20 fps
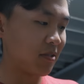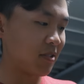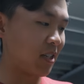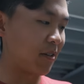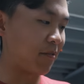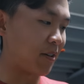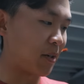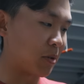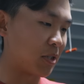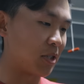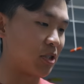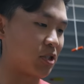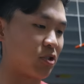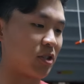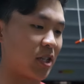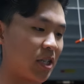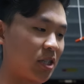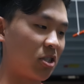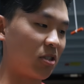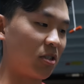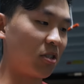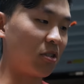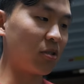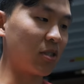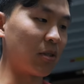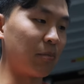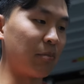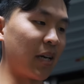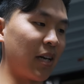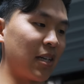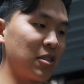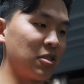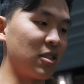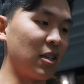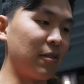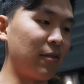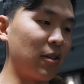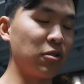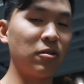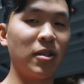If I'm gonna stretch and do some band
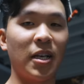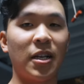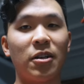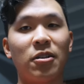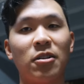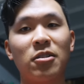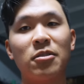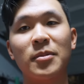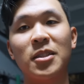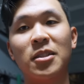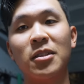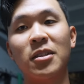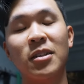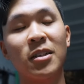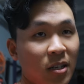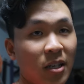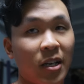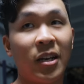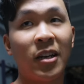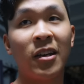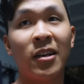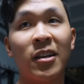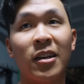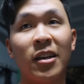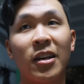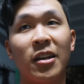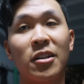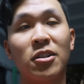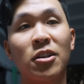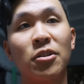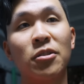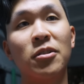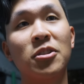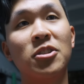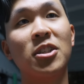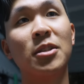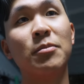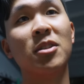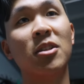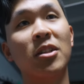stuff, I'll do that at home and, and go to the
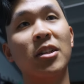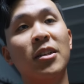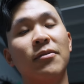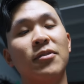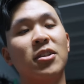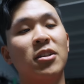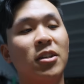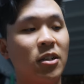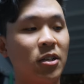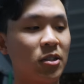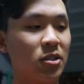gym to lift.